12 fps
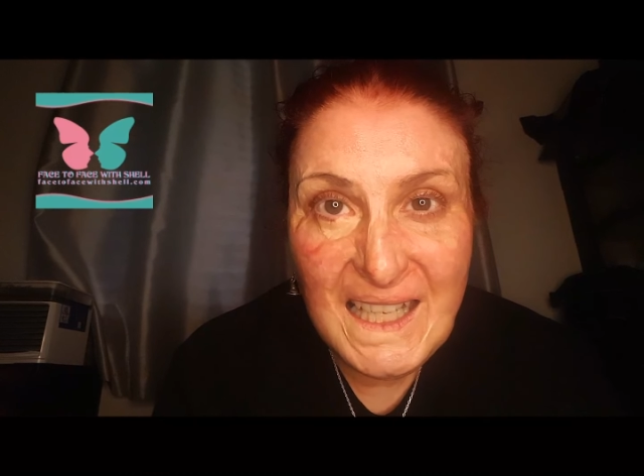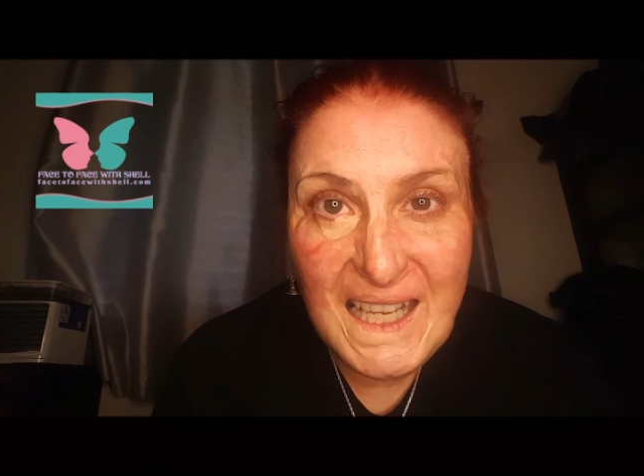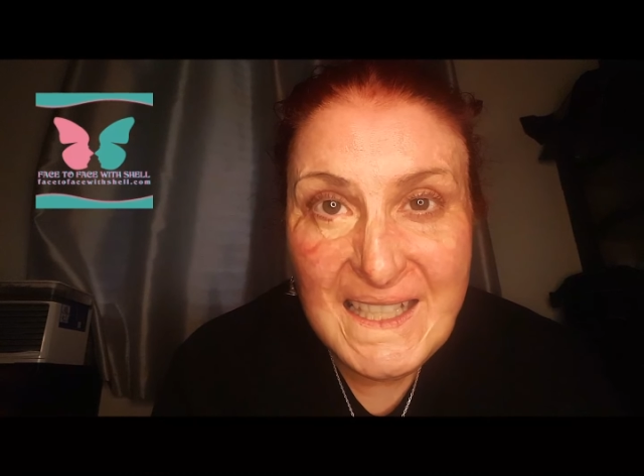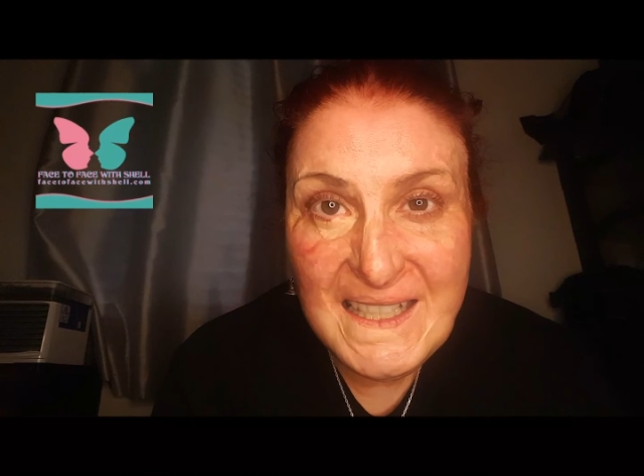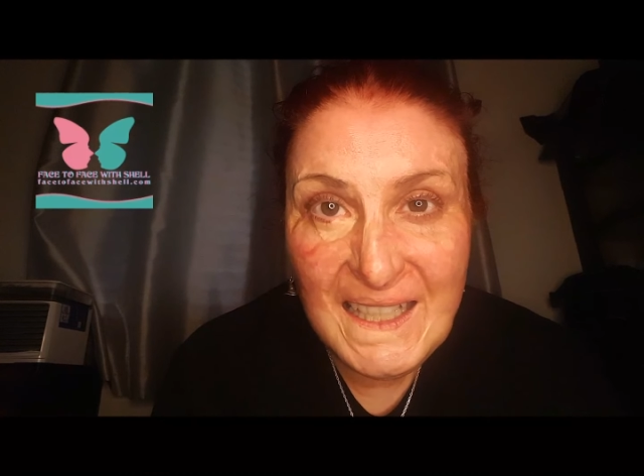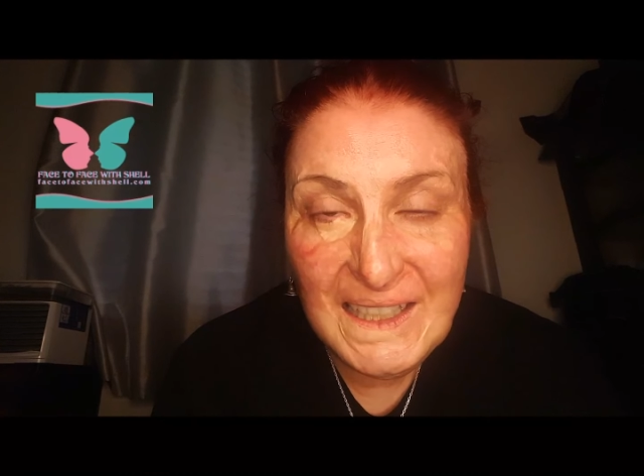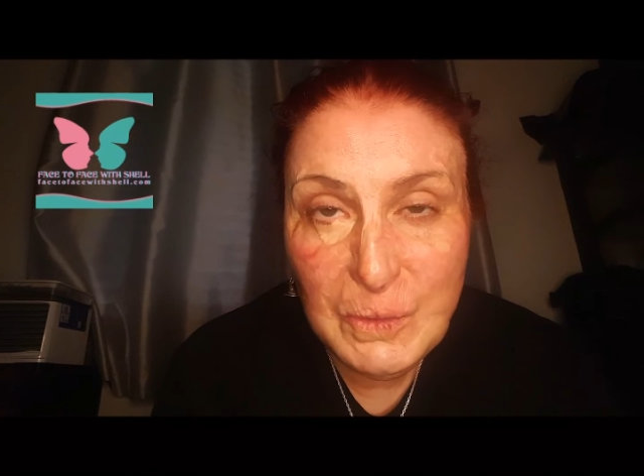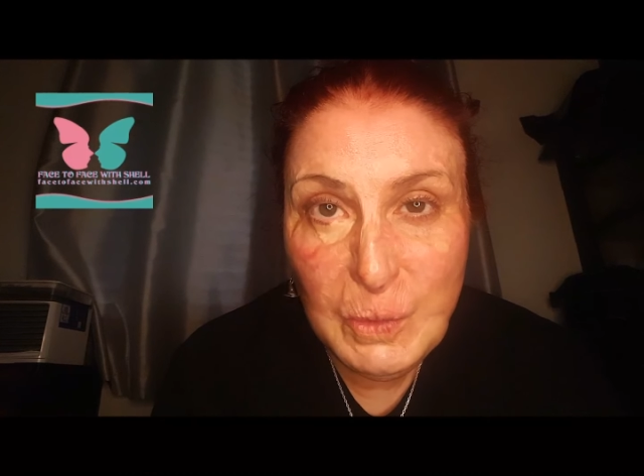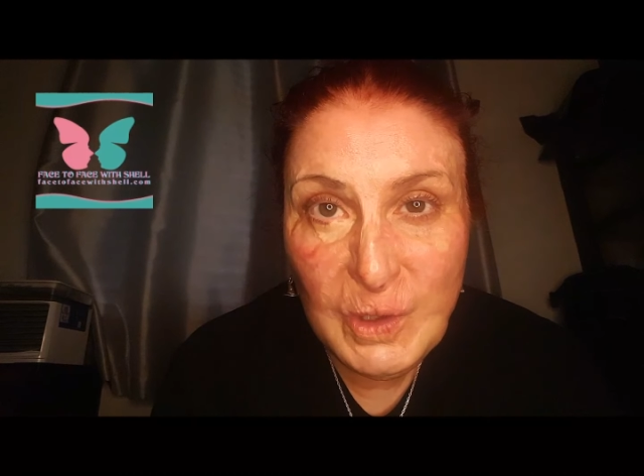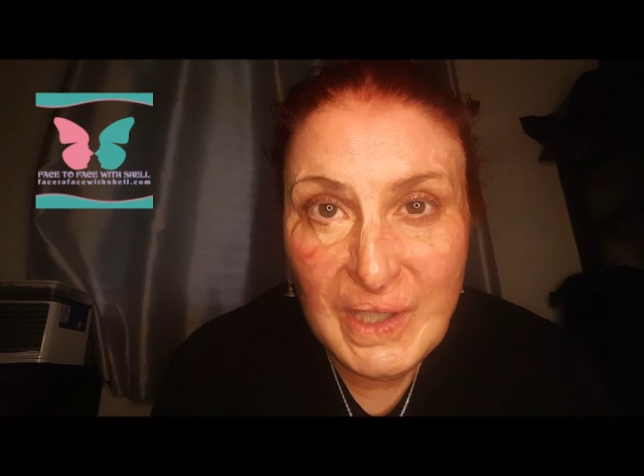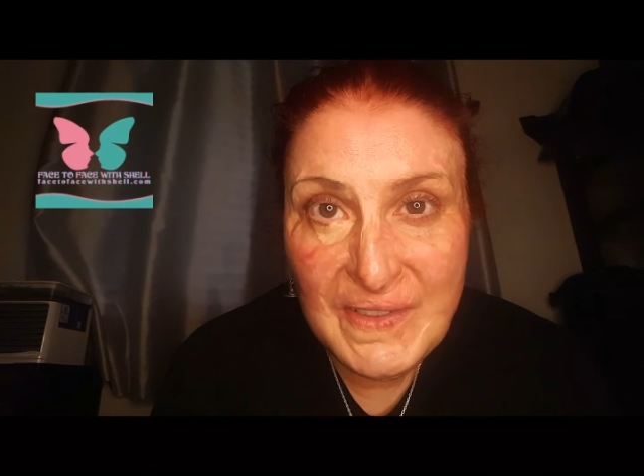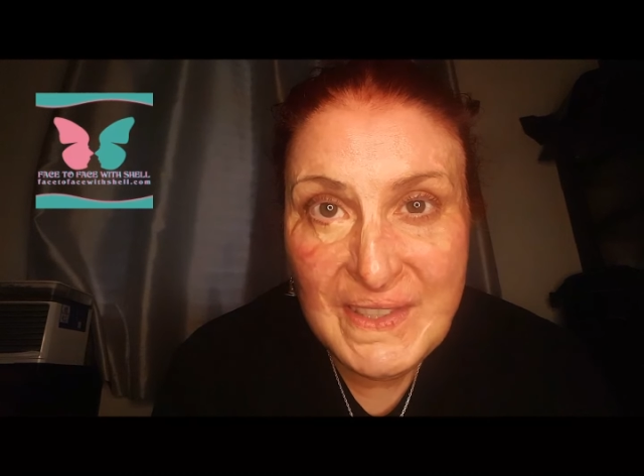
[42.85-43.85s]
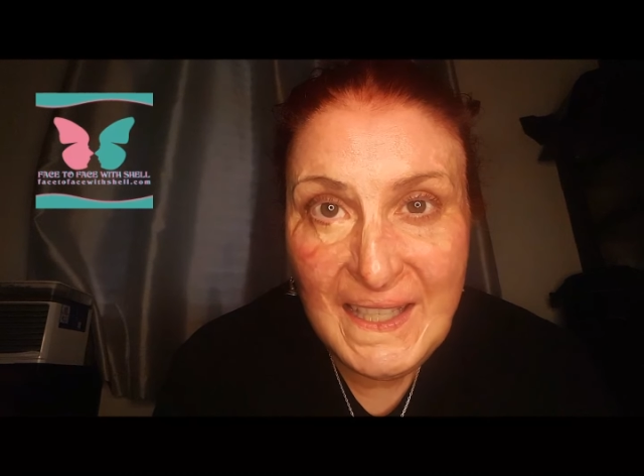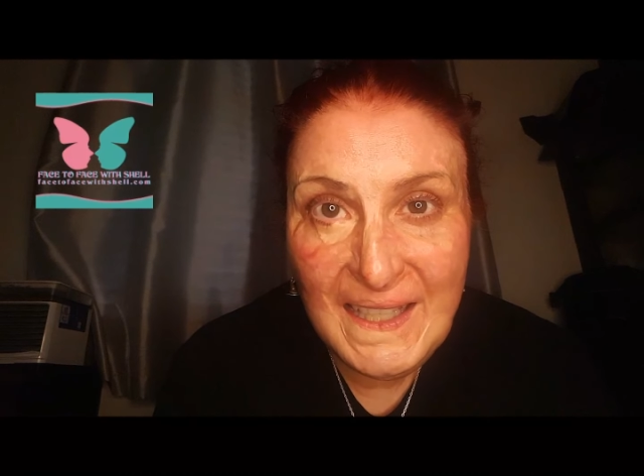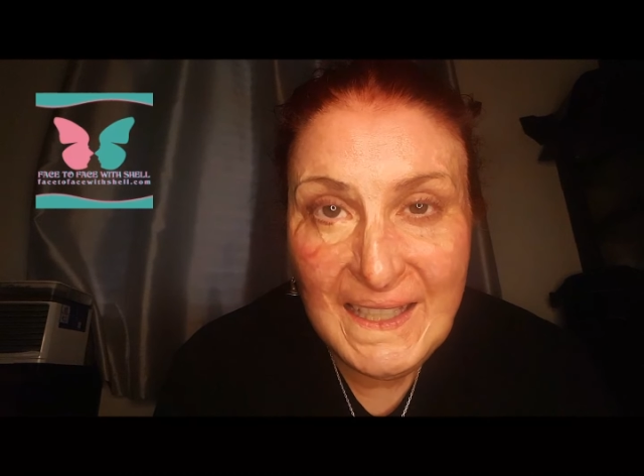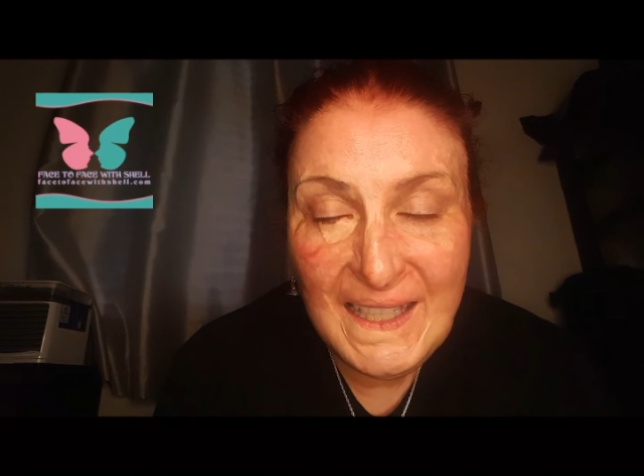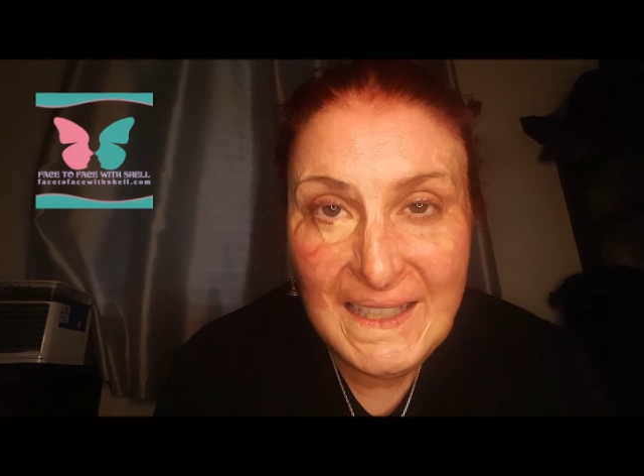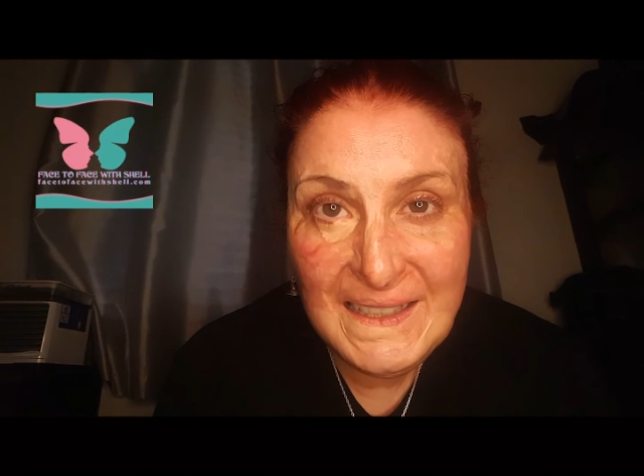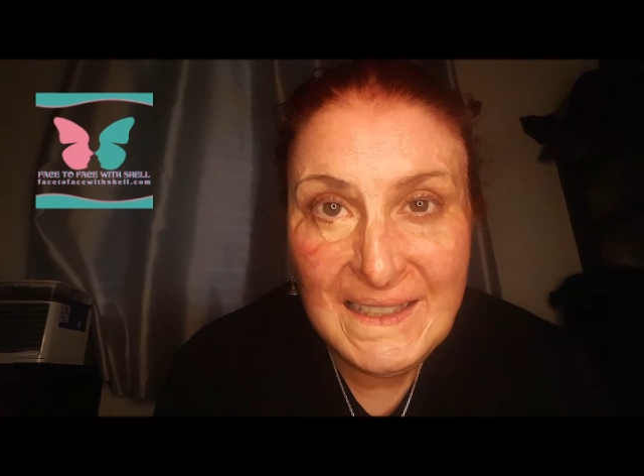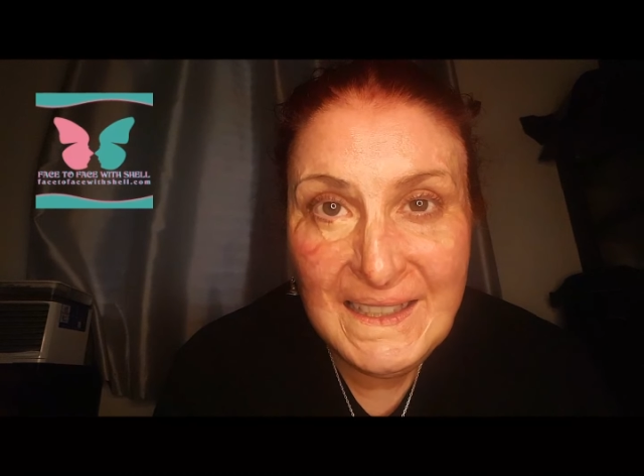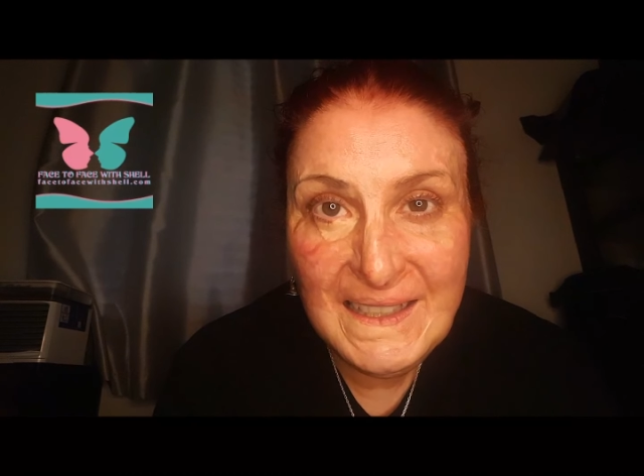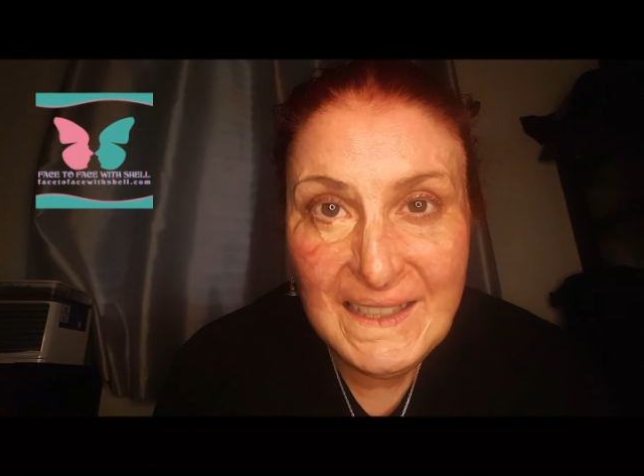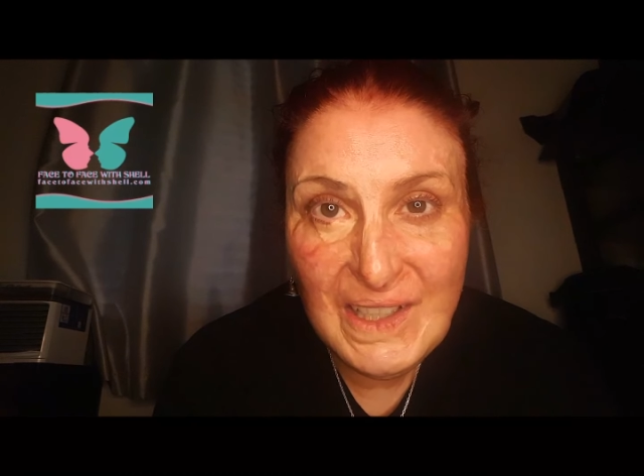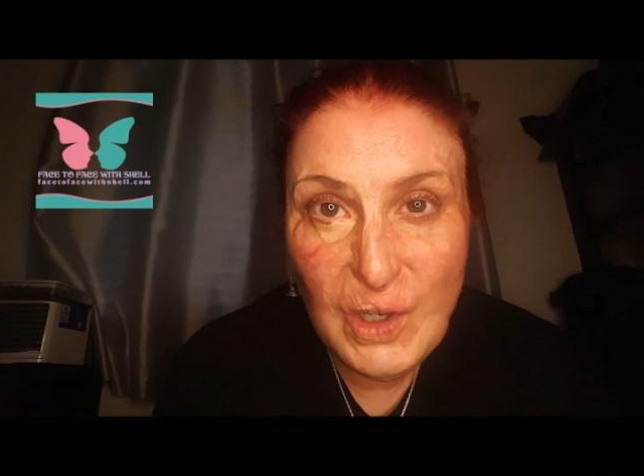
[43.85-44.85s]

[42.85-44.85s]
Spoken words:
I certainly wouldn't have taken